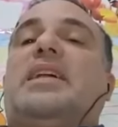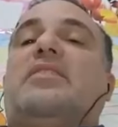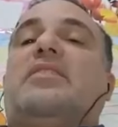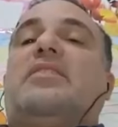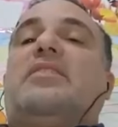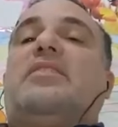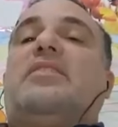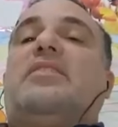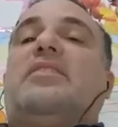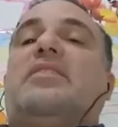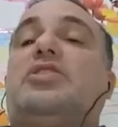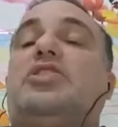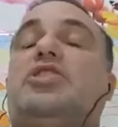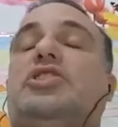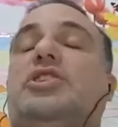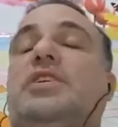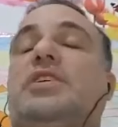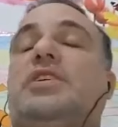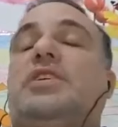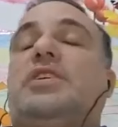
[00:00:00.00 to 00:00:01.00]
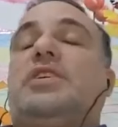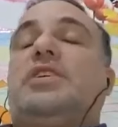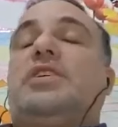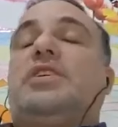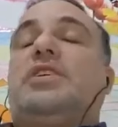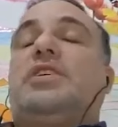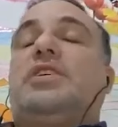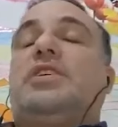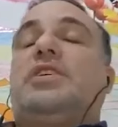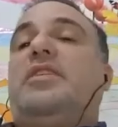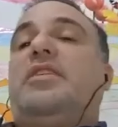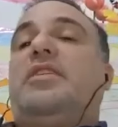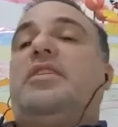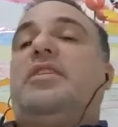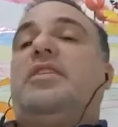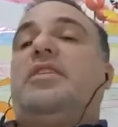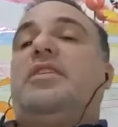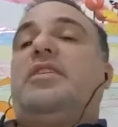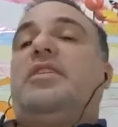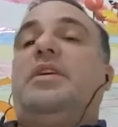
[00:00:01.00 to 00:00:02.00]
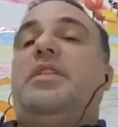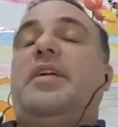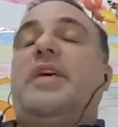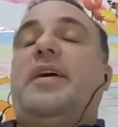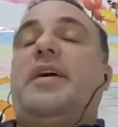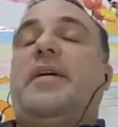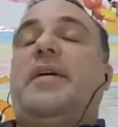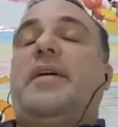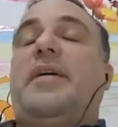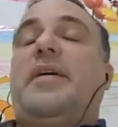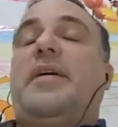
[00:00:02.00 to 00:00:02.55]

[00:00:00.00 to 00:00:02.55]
the hostages might uh, be there